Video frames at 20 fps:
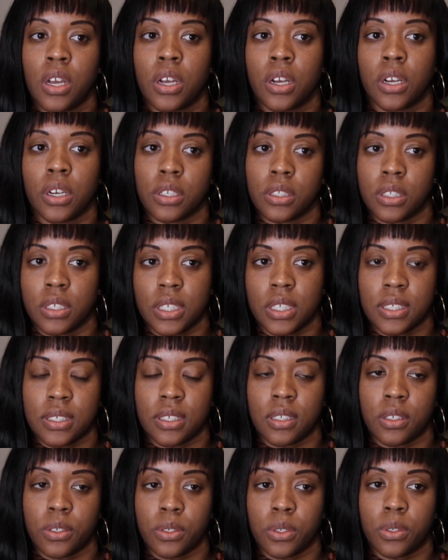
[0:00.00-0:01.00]
Her look is
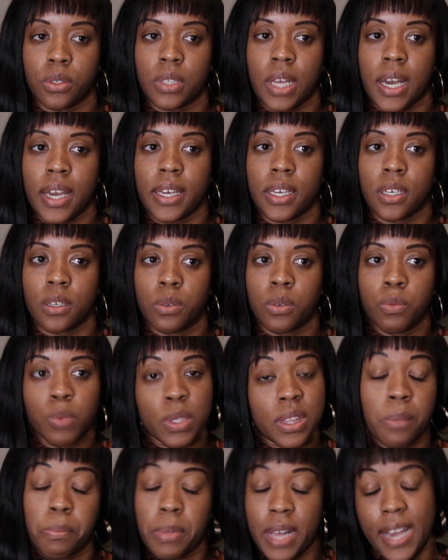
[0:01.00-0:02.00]
a little like
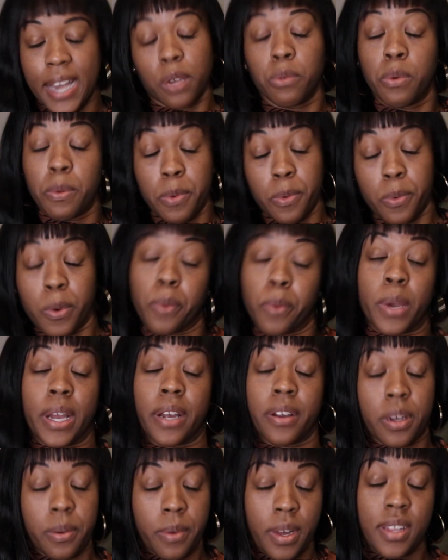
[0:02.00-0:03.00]
what the black women were
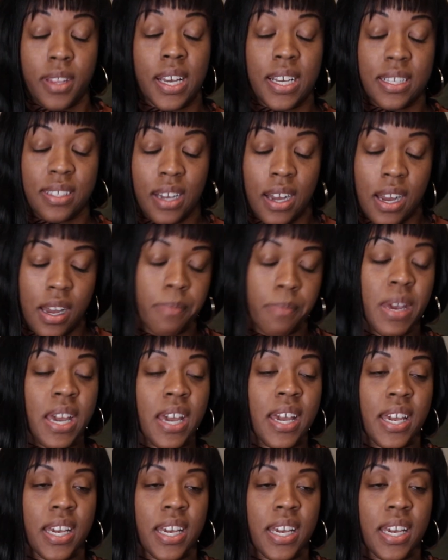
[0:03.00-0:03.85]
wearing around that time.